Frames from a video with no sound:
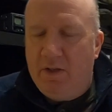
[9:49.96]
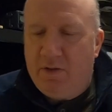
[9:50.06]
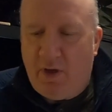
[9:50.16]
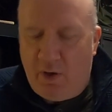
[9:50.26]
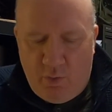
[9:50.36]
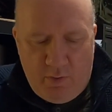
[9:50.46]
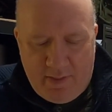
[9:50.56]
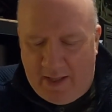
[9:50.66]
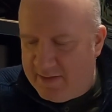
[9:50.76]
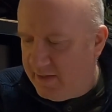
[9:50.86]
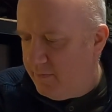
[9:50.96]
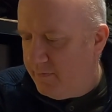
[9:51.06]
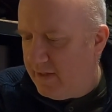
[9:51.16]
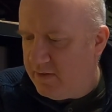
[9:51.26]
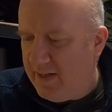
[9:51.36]
So that's it.
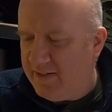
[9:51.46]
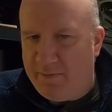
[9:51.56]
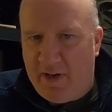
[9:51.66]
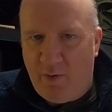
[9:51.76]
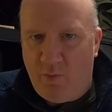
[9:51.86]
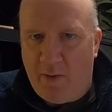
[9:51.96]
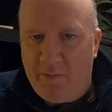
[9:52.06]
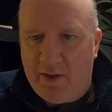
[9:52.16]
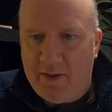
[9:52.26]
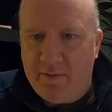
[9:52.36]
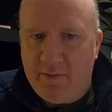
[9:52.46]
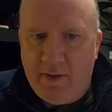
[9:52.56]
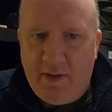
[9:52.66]
That's the end of my rambling.